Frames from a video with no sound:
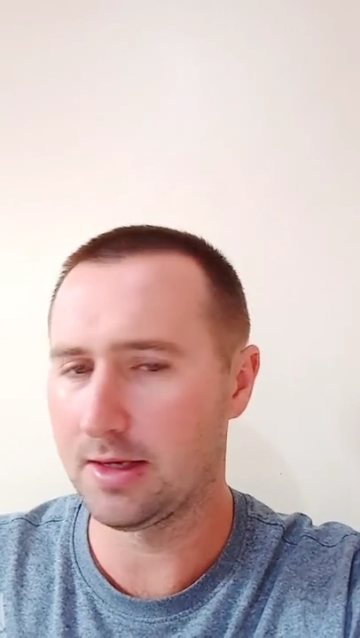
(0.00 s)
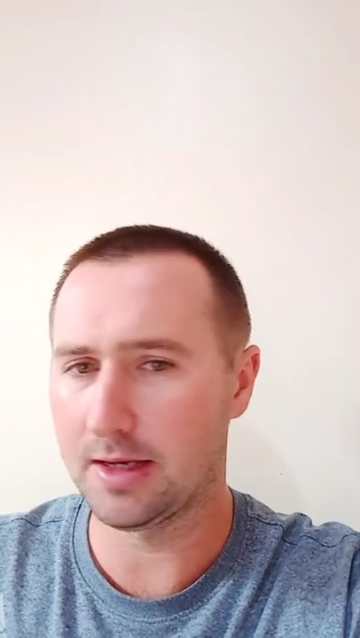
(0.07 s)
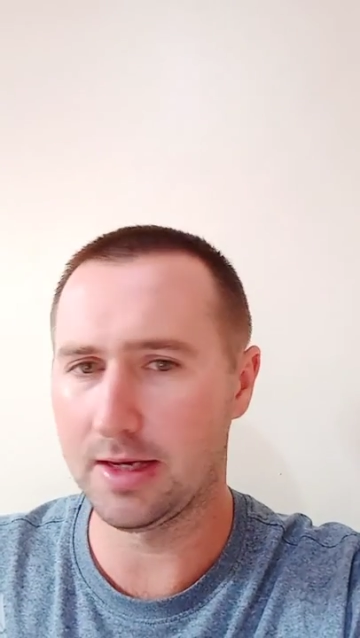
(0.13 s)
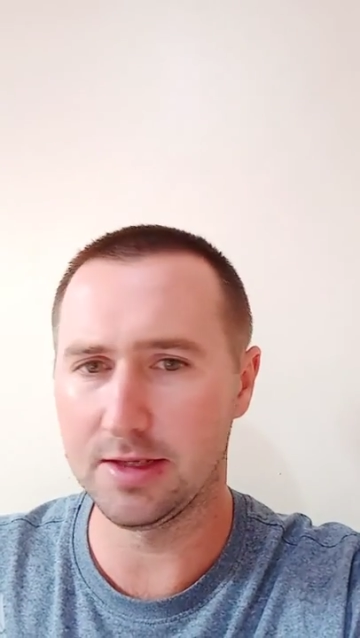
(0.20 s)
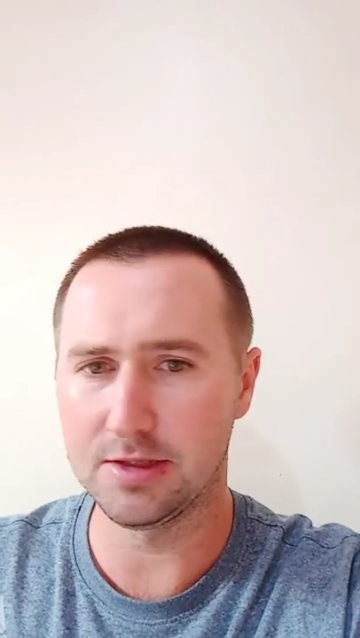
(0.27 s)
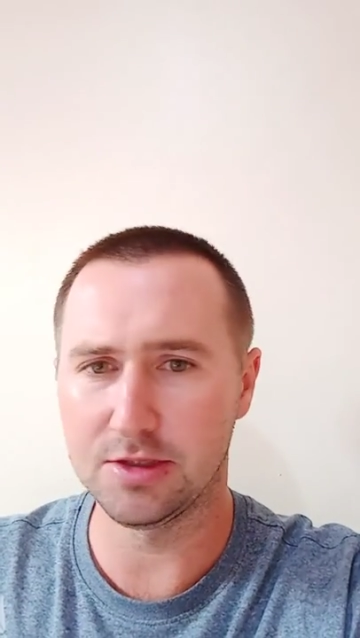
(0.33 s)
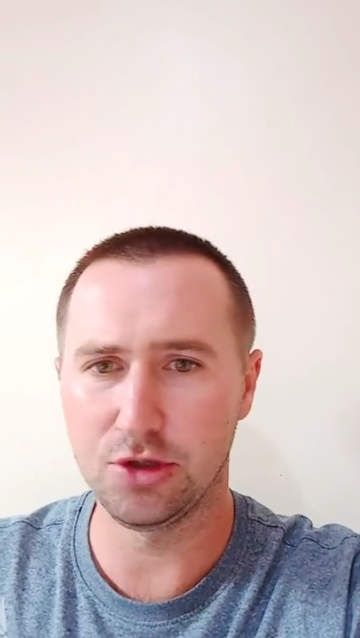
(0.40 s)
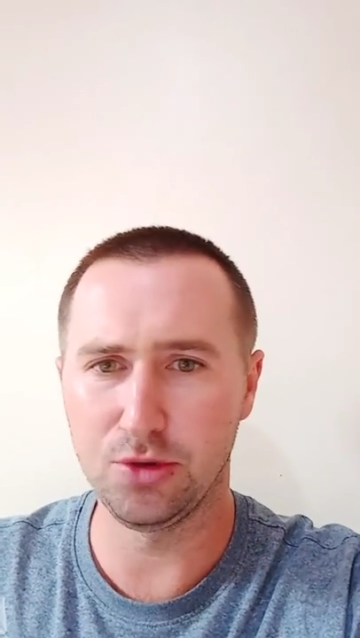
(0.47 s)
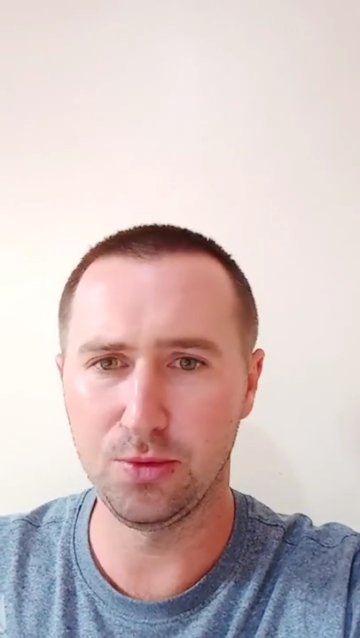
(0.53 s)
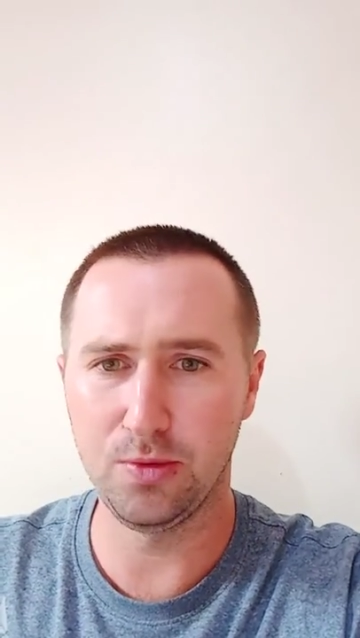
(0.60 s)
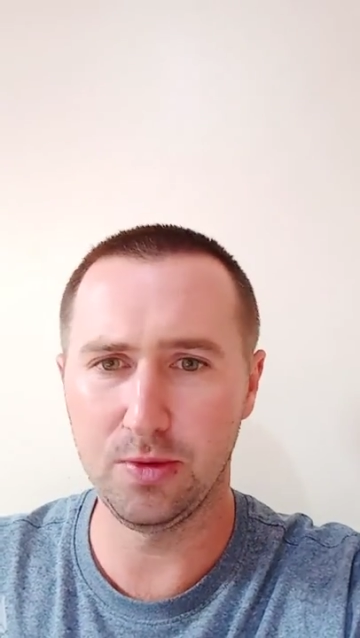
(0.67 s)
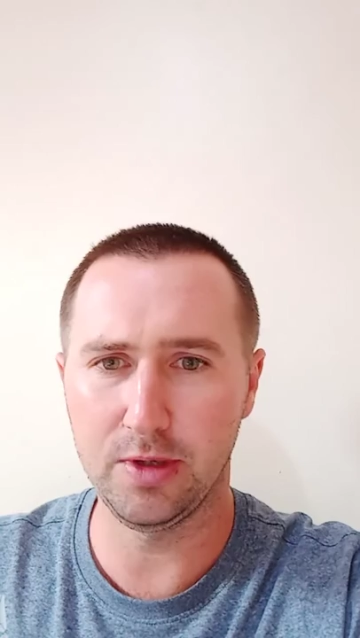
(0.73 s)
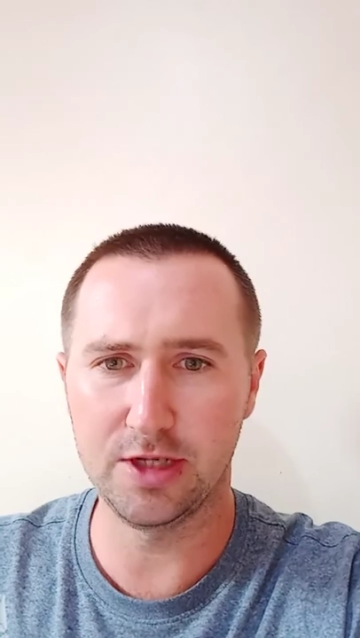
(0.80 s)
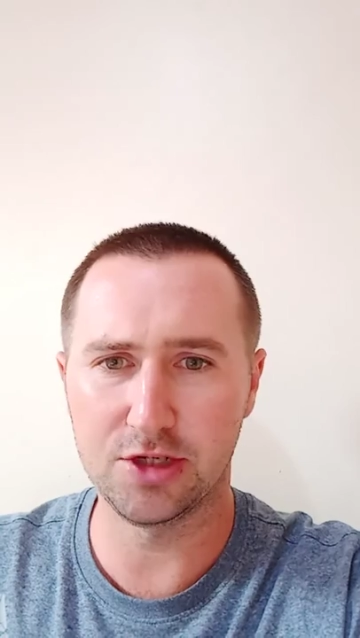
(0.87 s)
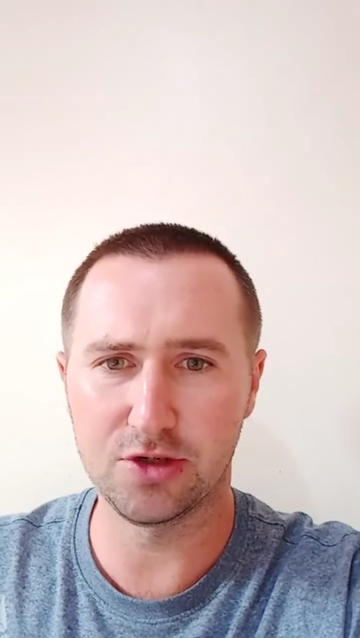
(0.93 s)
I had
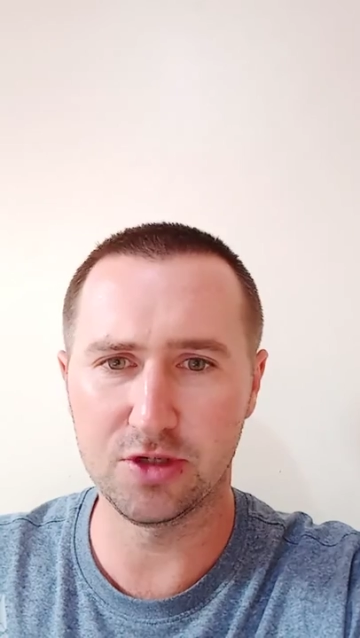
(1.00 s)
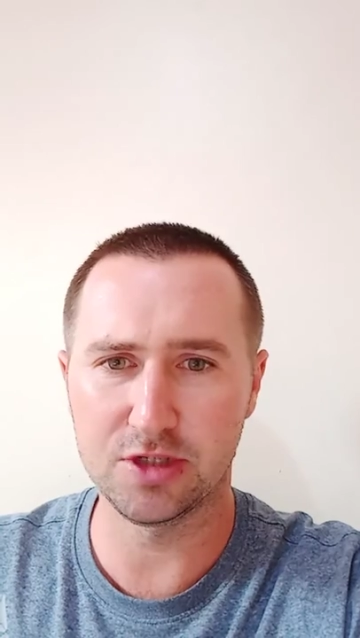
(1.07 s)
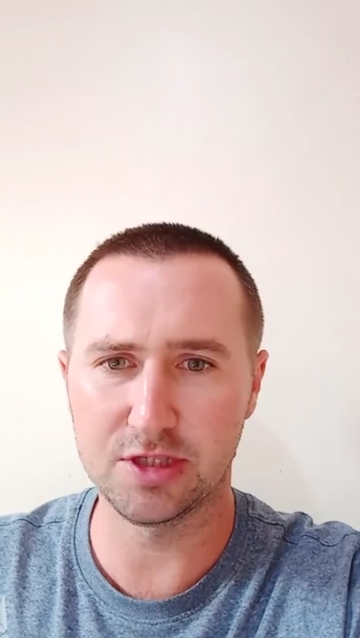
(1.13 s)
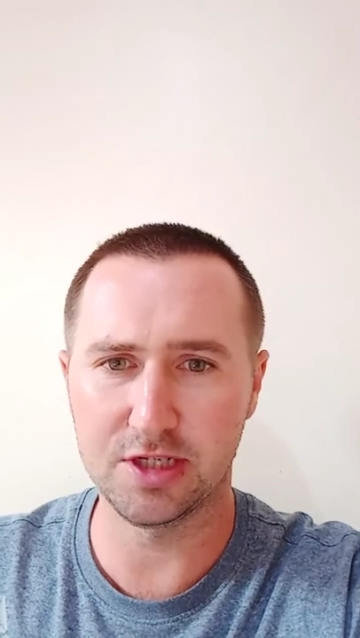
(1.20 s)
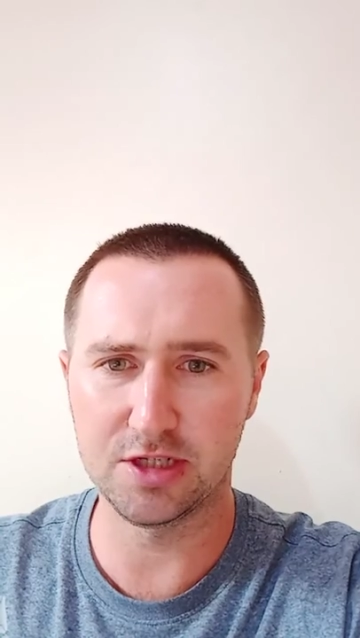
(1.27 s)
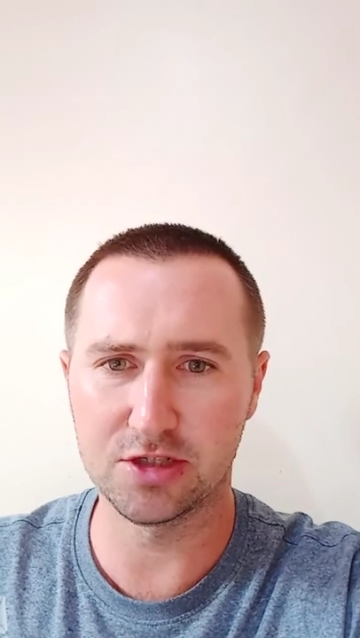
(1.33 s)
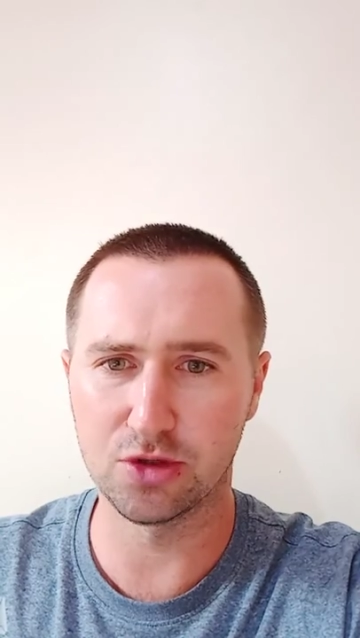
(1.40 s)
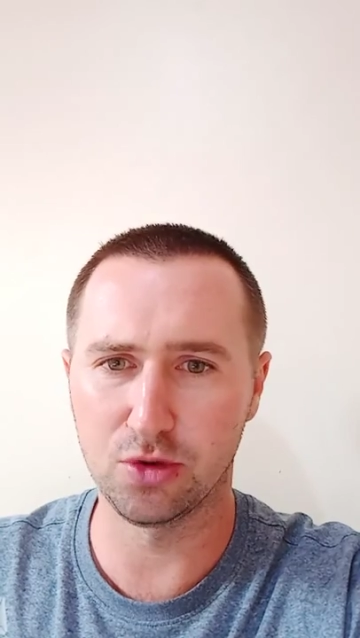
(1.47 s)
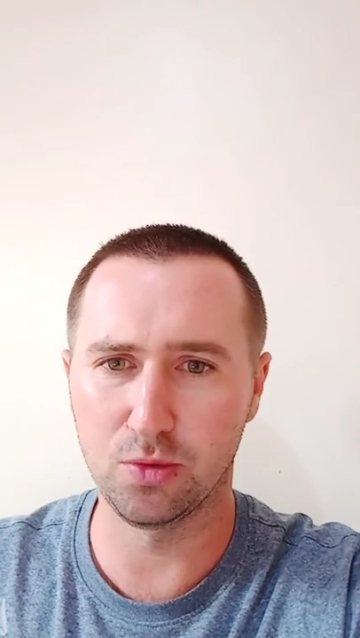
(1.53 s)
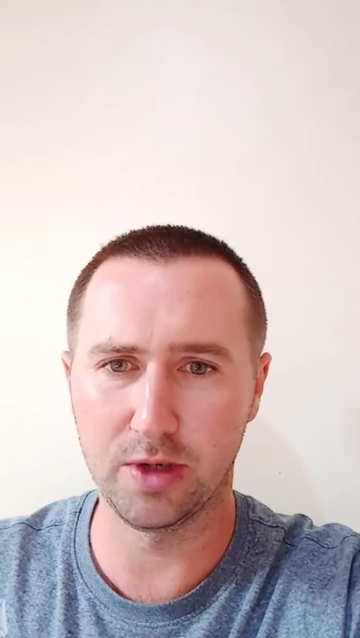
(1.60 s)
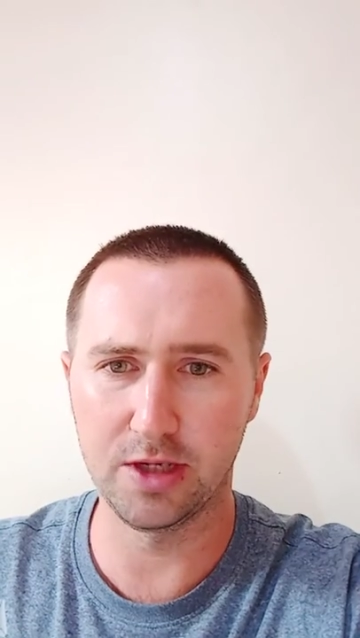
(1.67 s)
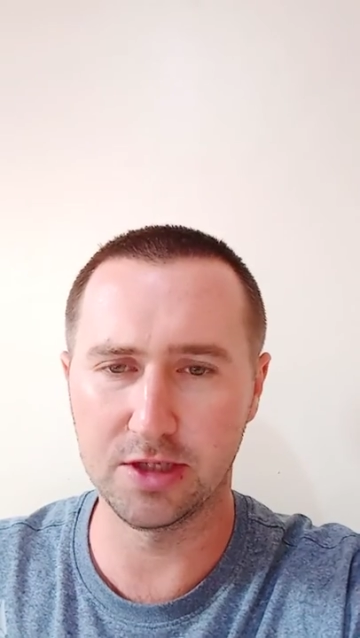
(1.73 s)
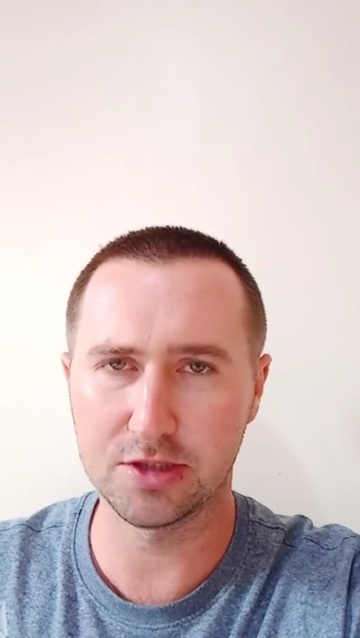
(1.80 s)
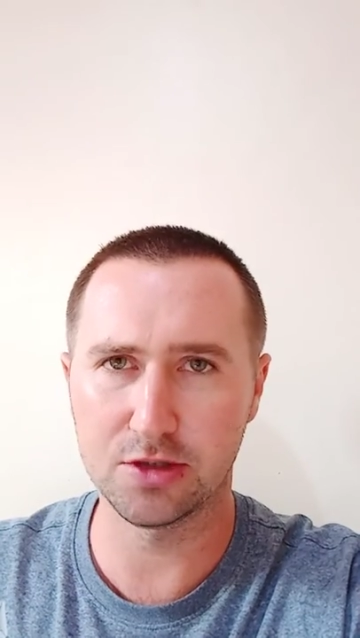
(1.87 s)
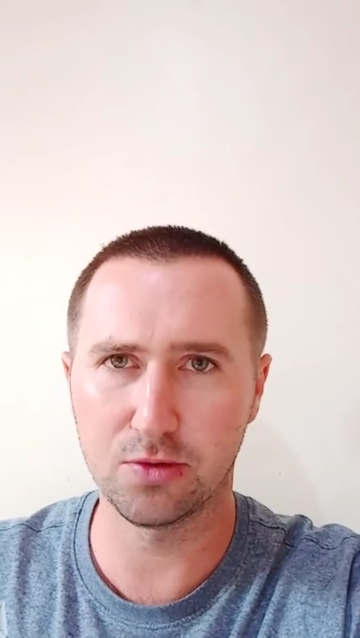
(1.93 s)
two interesting soul
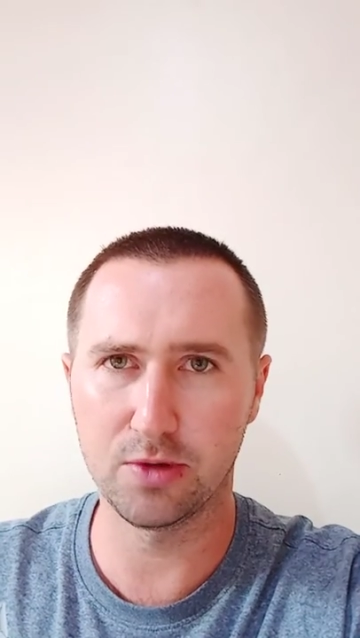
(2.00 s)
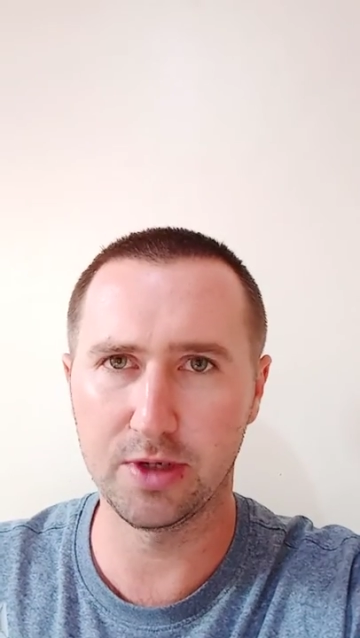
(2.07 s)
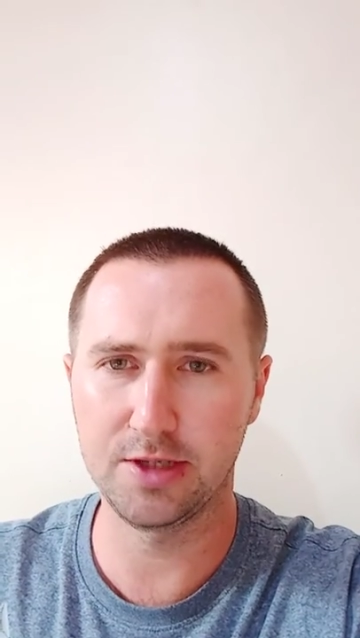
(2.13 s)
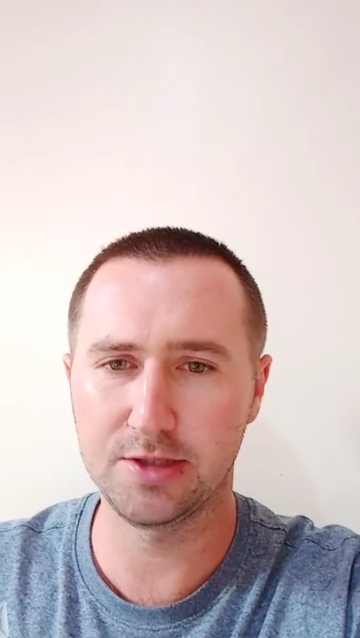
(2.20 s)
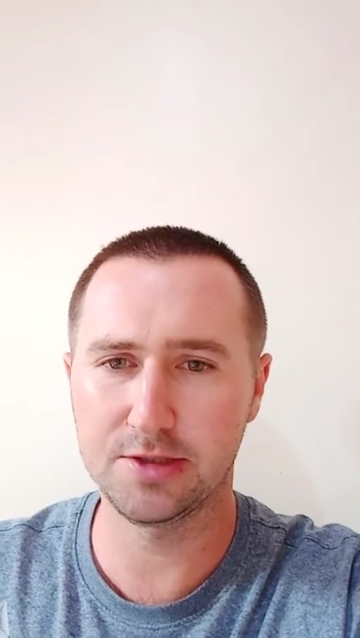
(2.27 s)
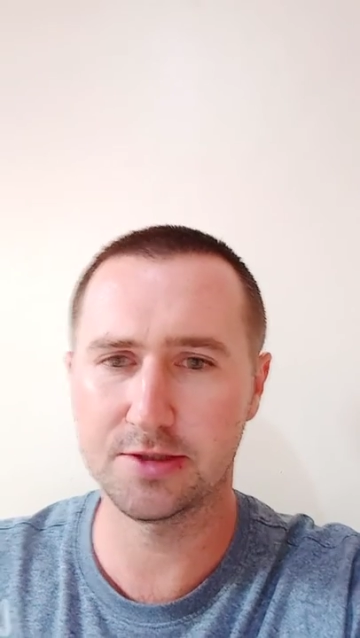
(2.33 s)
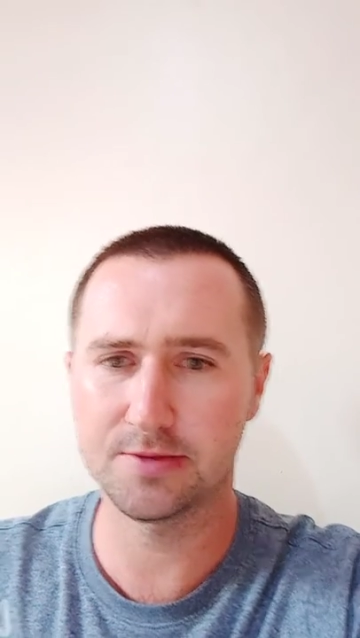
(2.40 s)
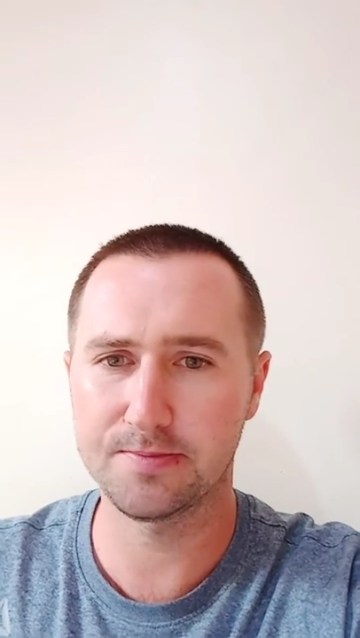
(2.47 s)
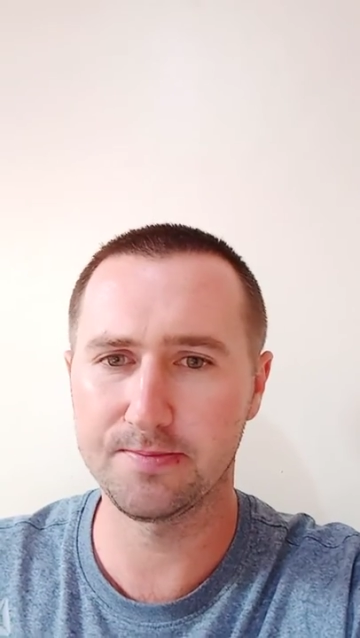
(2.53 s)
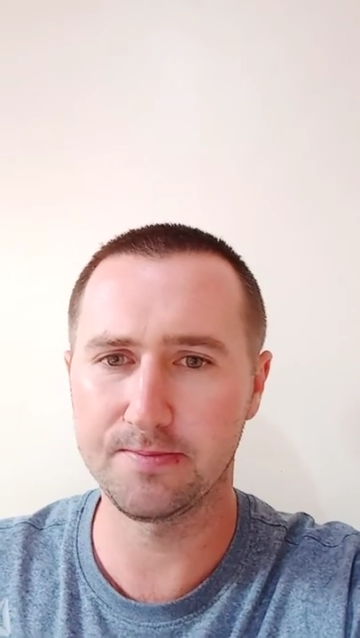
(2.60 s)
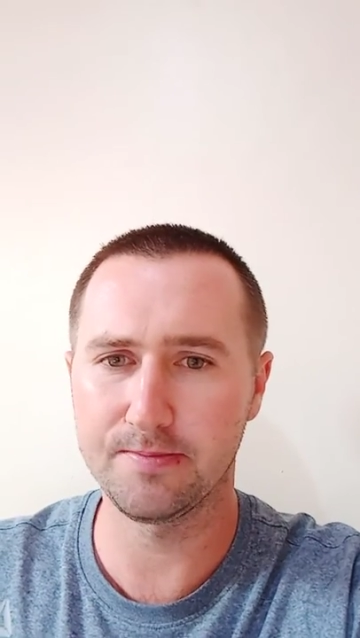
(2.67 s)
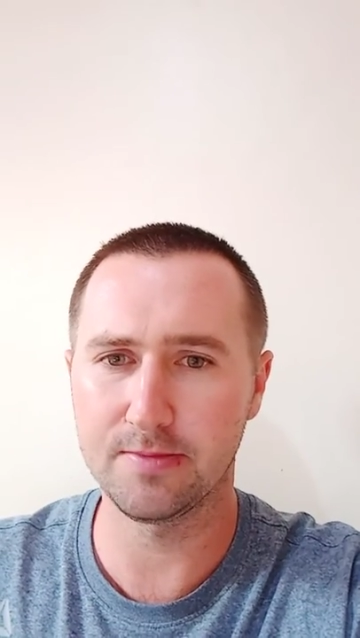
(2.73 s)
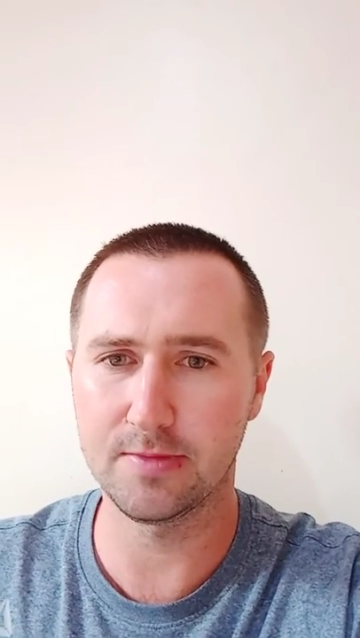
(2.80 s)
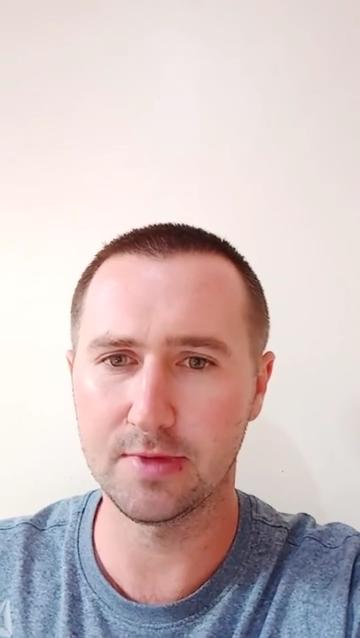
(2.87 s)
winning stories.